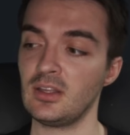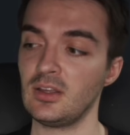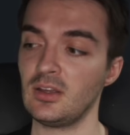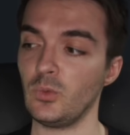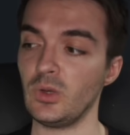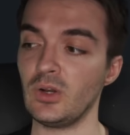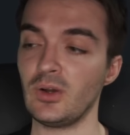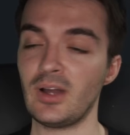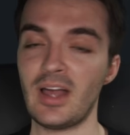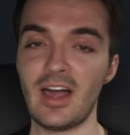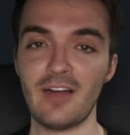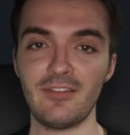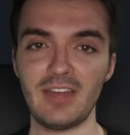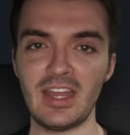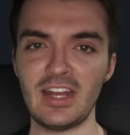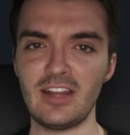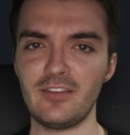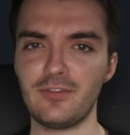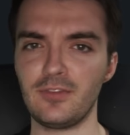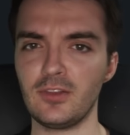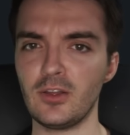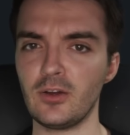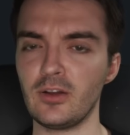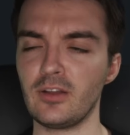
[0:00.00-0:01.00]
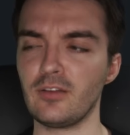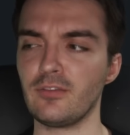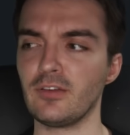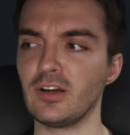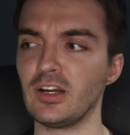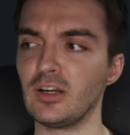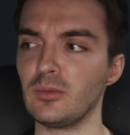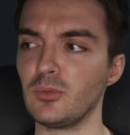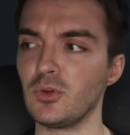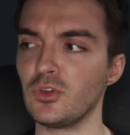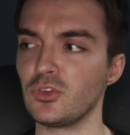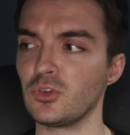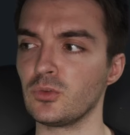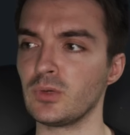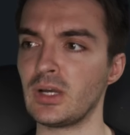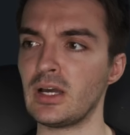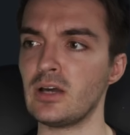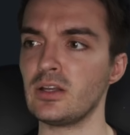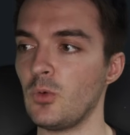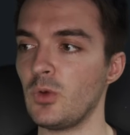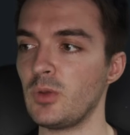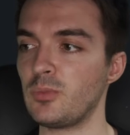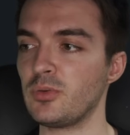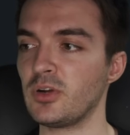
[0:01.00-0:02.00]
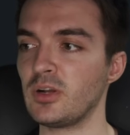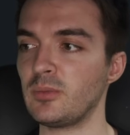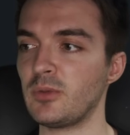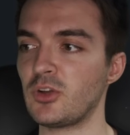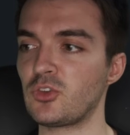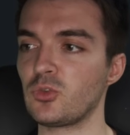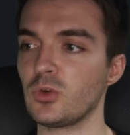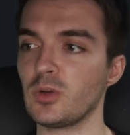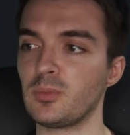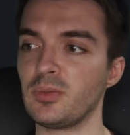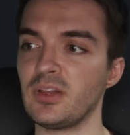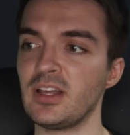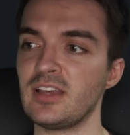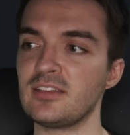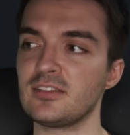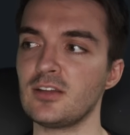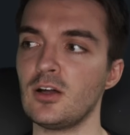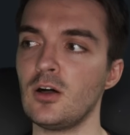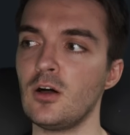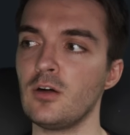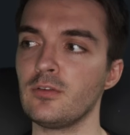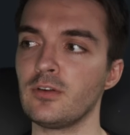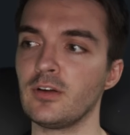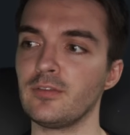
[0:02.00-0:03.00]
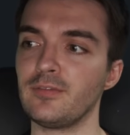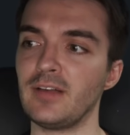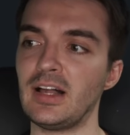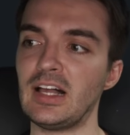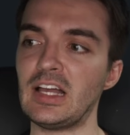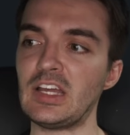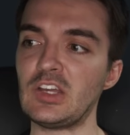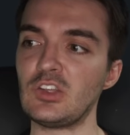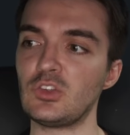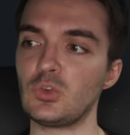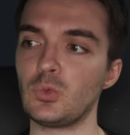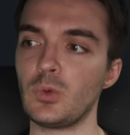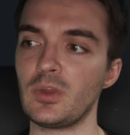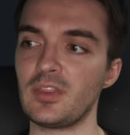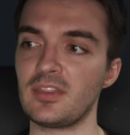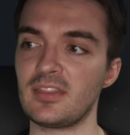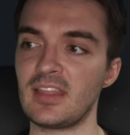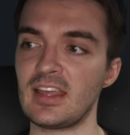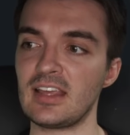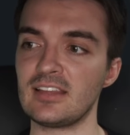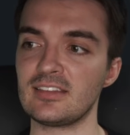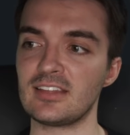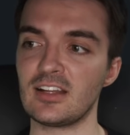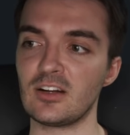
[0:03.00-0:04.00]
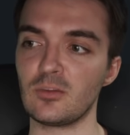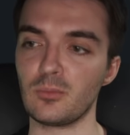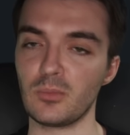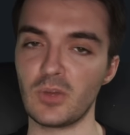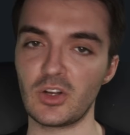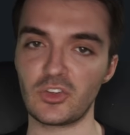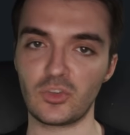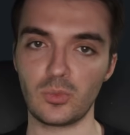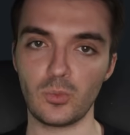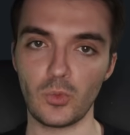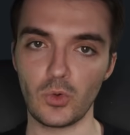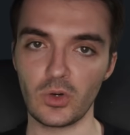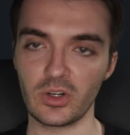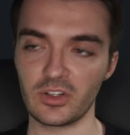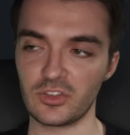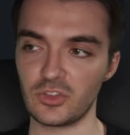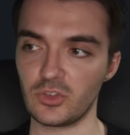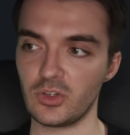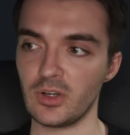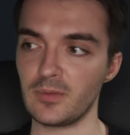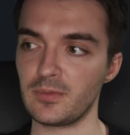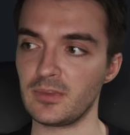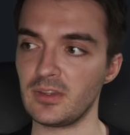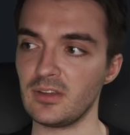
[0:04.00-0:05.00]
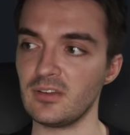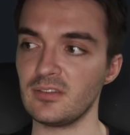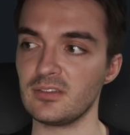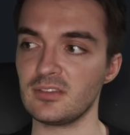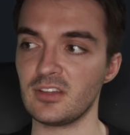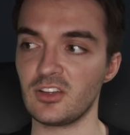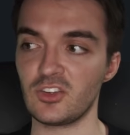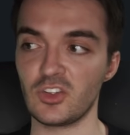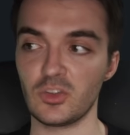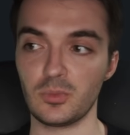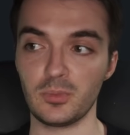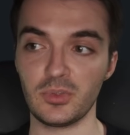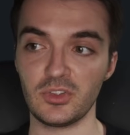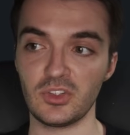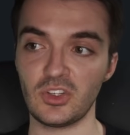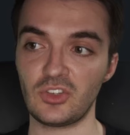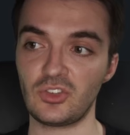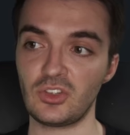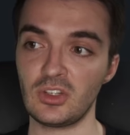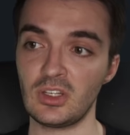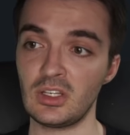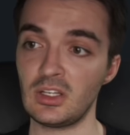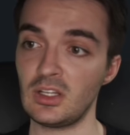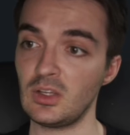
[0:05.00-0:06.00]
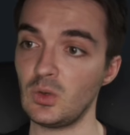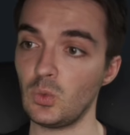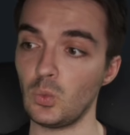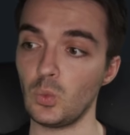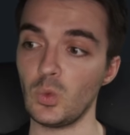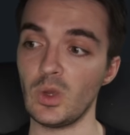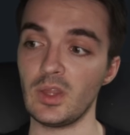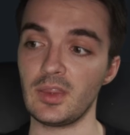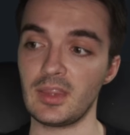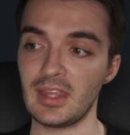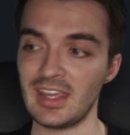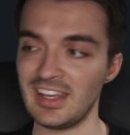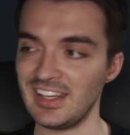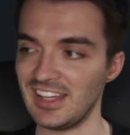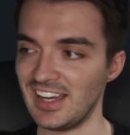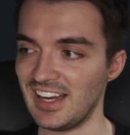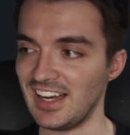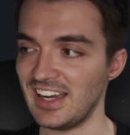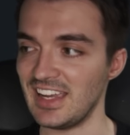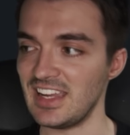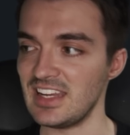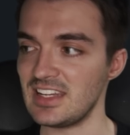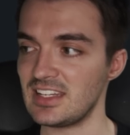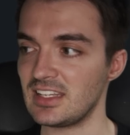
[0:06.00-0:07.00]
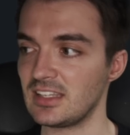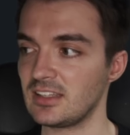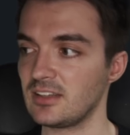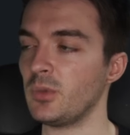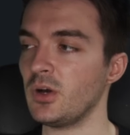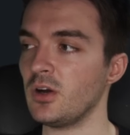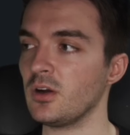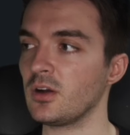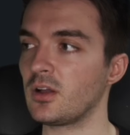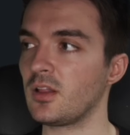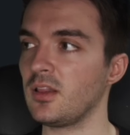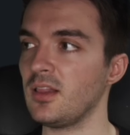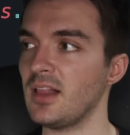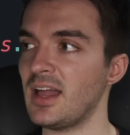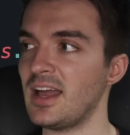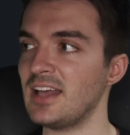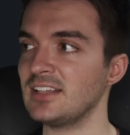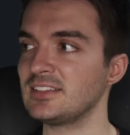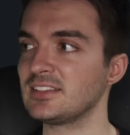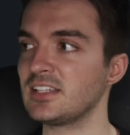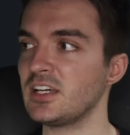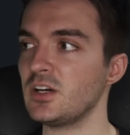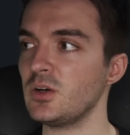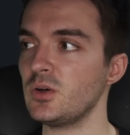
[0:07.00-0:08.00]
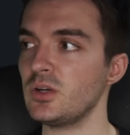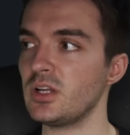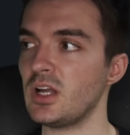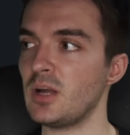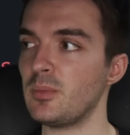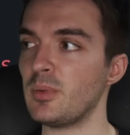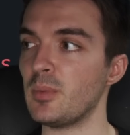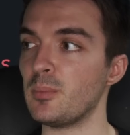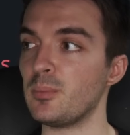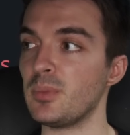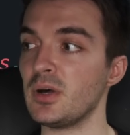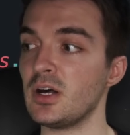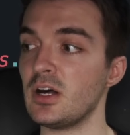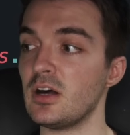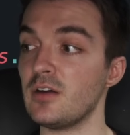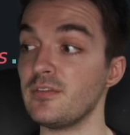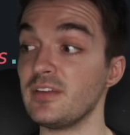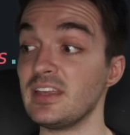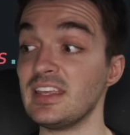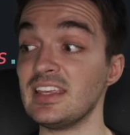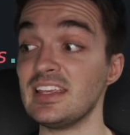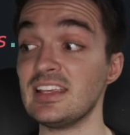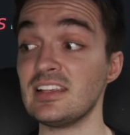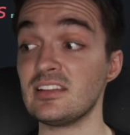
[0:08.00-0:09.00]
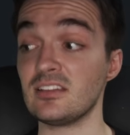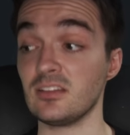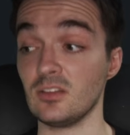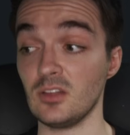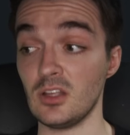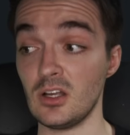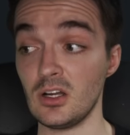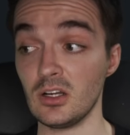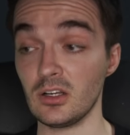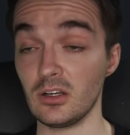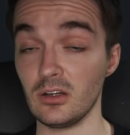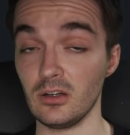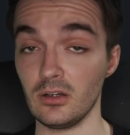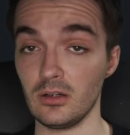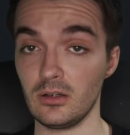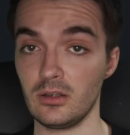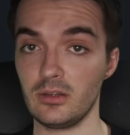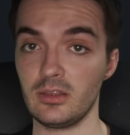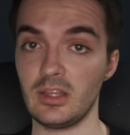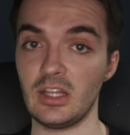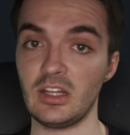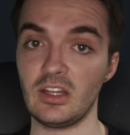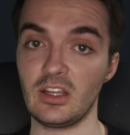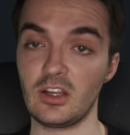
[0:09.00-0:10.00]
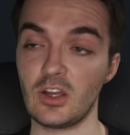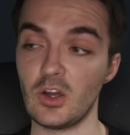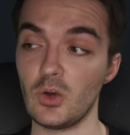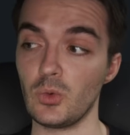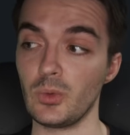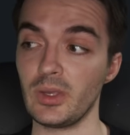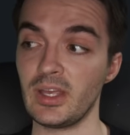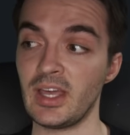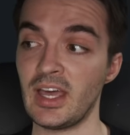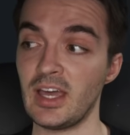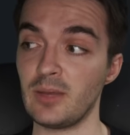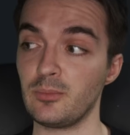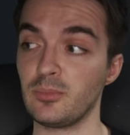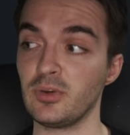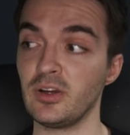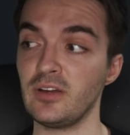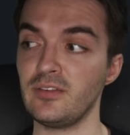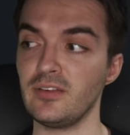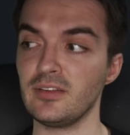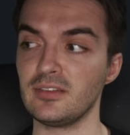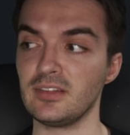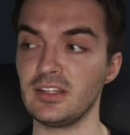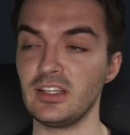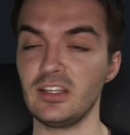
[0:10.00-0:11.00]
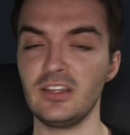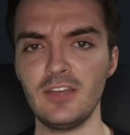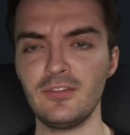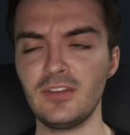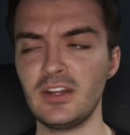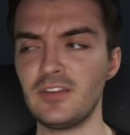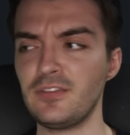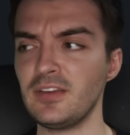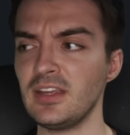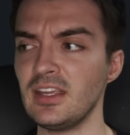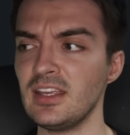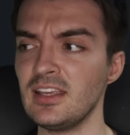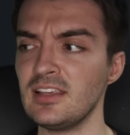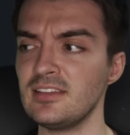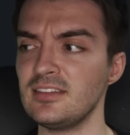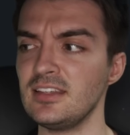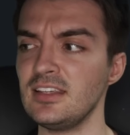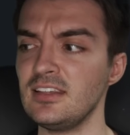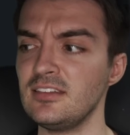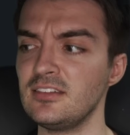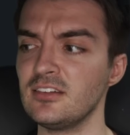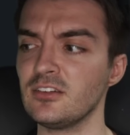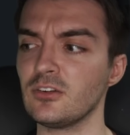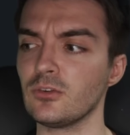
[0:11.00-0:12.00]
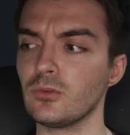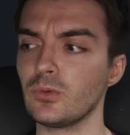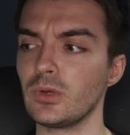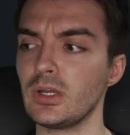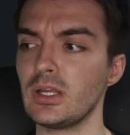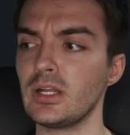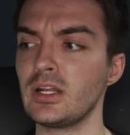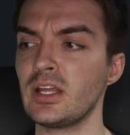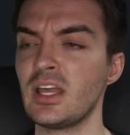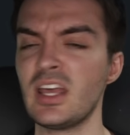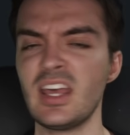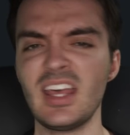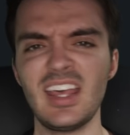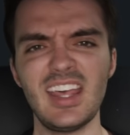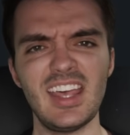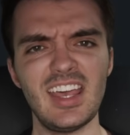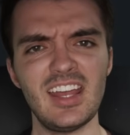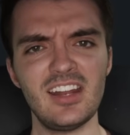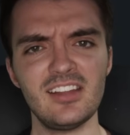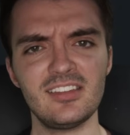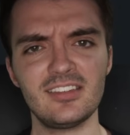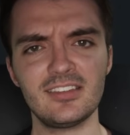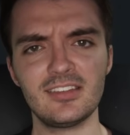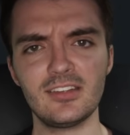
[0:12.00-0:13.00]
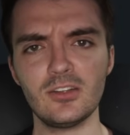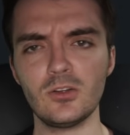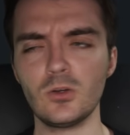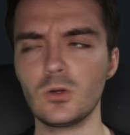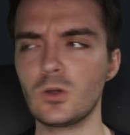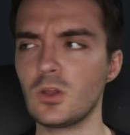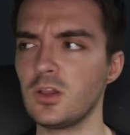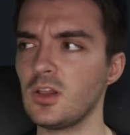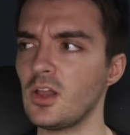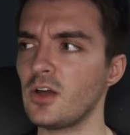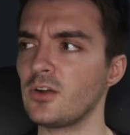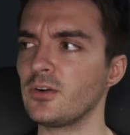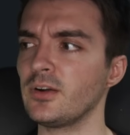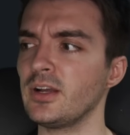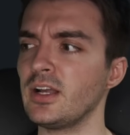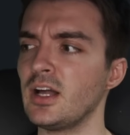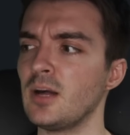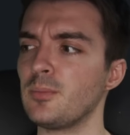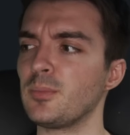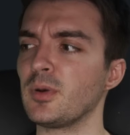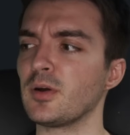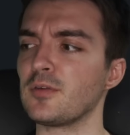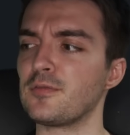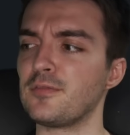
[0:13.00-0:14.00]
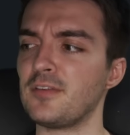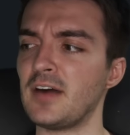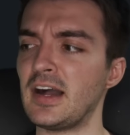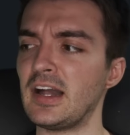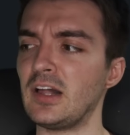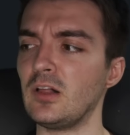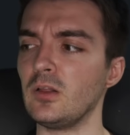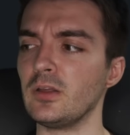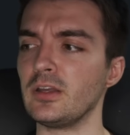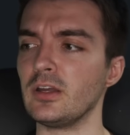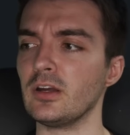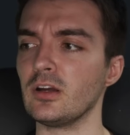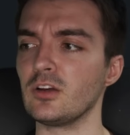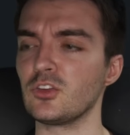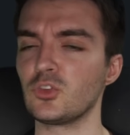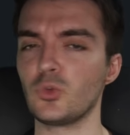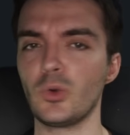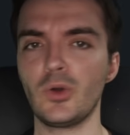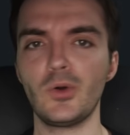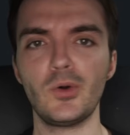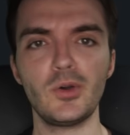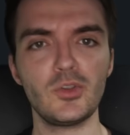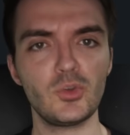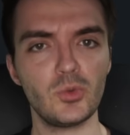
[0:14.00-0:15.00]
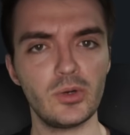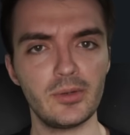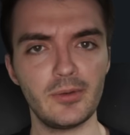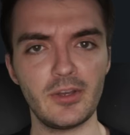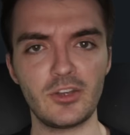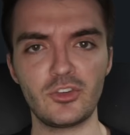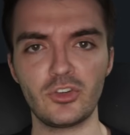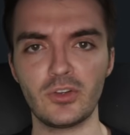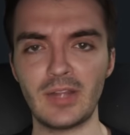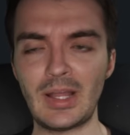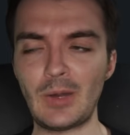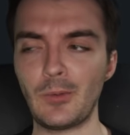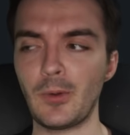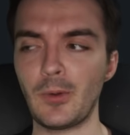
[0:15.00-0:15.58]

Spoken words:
We don't have any floating variables around, and we pretty much replaced all of our values with things that are much more descriptive, such as position, width, and height. But our class code up above is longer than the code we had previously. Even if it is easier to read, it is still cluttering up our file here, so we always want to make sure that